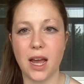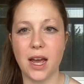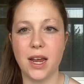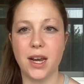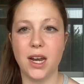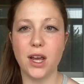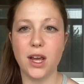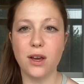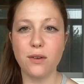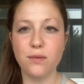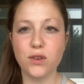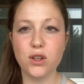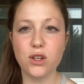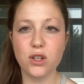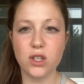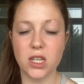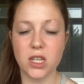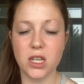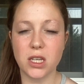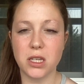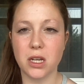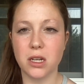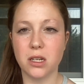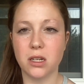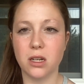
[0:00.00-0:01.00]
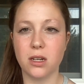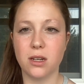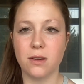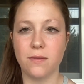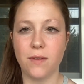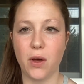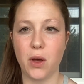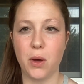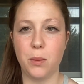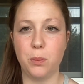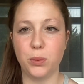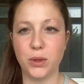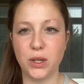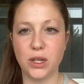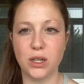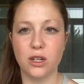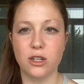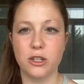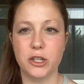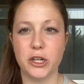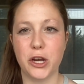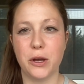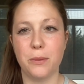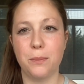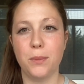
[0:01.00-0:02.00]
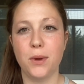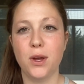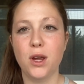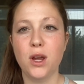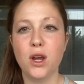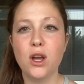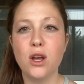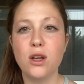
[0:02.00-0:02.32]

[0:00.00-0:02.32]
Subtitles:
and if you're seeking to develop leadership,